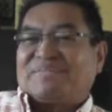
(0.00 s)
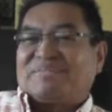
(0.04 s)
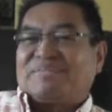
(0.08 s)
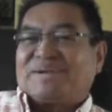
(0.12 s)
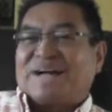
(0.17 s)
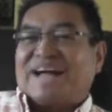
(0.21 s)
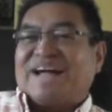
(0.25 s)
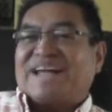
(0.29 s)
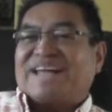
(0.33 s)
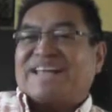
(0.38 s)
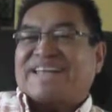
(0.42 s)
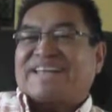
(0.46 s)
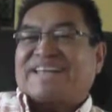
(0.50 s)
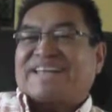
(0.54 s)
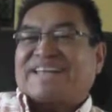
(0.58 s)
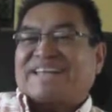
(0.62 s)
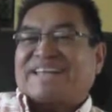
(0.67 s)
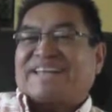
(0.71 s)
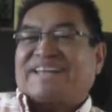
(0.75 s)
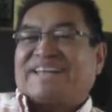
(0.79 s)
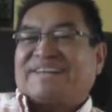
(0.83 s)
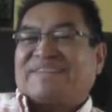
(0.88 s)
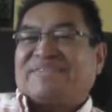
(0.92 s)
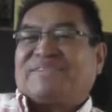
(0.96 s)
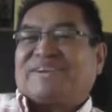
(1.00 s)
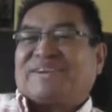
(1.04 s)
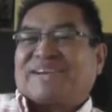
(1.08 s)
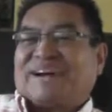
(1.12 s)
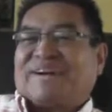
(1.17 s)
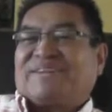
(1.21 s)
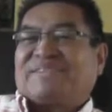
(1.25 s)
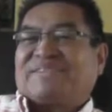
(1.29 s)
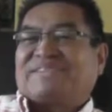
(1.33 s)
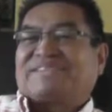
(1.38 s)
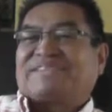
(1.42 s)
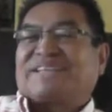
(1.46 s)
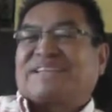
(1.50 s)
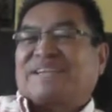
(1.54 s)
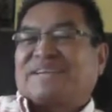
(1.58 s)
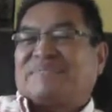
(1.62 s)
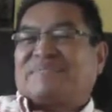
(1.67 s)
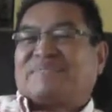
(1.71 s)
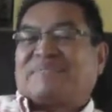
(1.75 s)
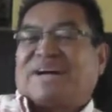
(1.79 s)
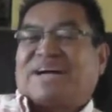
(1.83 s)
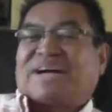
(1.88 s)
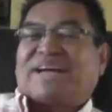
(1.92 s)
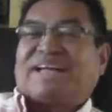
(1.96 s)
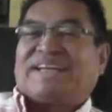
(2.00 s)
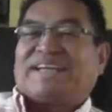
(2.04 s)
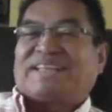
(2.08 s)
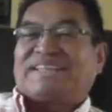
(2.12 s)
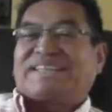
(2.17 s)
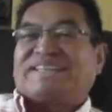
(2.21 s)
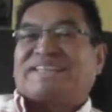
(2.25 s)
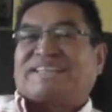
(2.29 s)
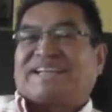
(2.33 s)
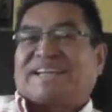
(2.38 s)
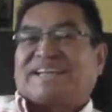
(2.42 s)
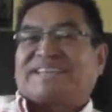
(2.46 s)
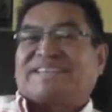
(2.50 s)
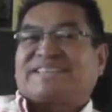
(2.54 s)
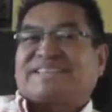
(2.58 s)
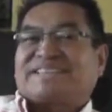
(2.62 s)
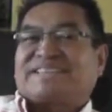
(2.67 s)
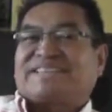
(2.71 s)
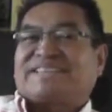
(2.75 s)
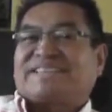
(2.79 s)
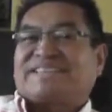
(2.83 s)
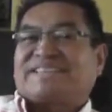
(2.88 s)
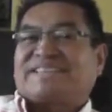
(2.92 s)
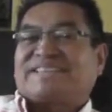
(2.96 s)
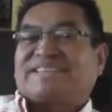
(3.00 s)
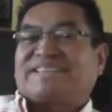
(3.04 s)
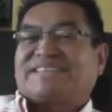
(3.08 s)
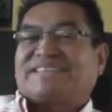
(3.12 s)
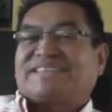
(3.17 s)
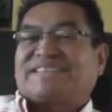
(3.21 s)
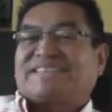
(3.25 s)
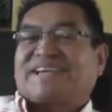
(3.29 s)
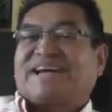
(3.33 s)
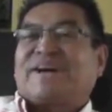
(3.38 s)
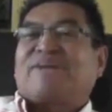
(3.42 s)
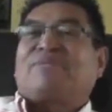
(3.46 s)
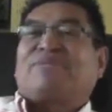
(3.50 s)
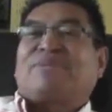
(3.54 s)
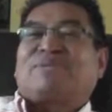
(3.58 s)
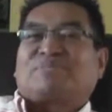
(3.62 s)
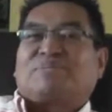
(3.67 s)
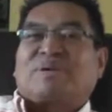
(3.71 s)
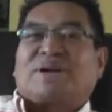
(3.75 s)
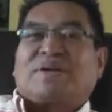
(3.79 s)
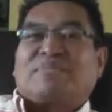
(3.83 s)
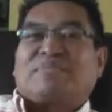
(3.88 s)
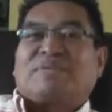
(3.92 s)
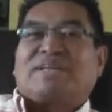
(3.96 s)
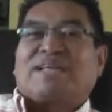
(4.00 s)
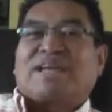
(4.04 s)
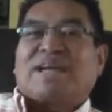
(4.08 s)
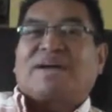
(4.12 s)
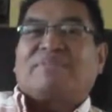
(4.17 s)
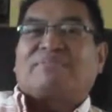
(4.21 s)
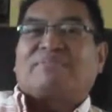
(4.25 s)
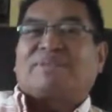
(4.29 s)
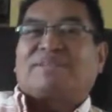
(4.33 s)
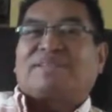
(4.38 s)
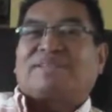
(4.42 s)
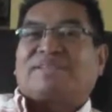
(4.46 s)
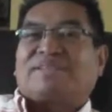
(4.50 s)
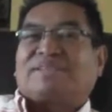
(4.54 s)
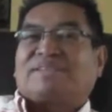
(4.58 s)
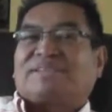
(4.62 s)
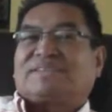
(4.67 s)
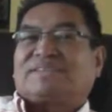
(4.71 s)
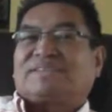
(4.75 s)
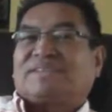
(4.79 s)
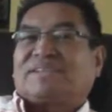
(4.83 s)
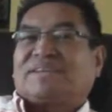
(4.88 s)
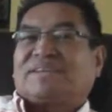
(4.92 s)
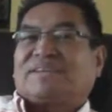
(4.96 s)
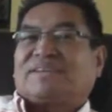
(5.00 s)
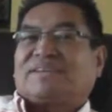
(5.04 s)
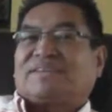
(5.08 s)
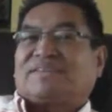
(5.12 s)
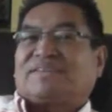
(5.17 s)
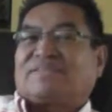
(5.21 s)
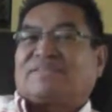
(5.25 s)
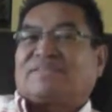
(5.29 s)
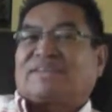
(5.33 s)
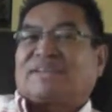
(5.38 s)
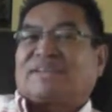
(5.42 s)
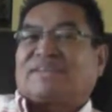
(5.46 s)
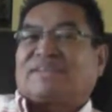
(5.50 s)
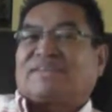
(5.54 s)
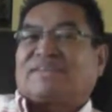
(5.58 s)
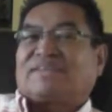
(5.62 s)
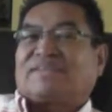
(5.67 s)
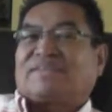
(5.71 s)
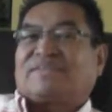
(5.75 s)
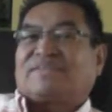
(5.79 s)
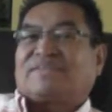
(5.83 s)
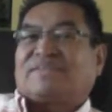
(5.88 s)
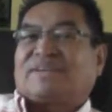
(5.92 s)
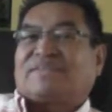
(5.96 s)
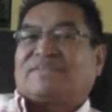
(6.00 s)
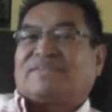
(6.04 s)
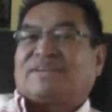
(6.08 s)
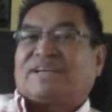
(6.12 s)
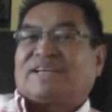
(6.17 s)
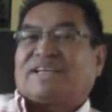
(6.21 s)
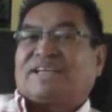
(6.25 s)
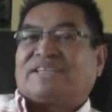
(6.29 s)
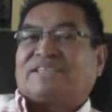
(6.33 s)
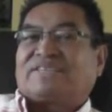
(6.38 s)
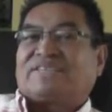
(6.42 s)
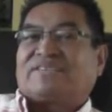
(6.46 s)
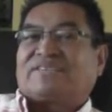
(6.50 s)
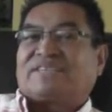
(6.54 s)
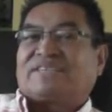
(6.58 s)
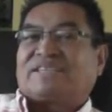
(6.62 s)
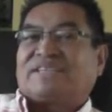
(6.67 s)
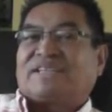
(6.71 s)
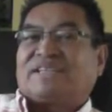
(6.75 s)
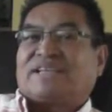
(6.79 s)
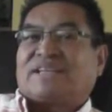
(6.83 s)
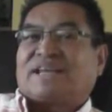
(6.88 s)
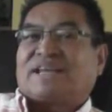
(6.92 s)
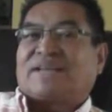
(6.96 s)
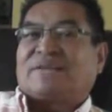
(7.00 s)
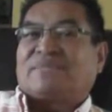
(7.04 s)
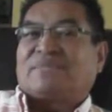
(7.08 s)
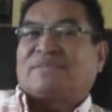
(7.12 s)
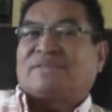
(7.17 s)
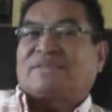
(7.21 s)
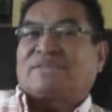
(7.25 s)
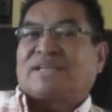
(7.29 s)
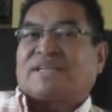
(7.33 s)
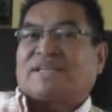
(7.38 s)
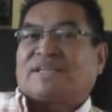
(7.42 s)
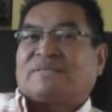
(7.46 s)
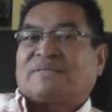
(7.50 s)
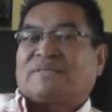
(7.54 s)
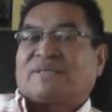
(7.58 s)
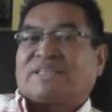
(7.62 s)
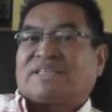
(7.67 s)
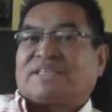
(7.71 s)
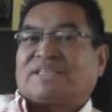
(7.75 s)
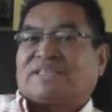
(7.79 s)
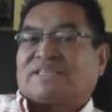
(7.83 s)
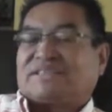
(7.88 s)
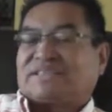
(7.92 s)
back when I was at my age, that would probably happen. If they were really interested in animals and we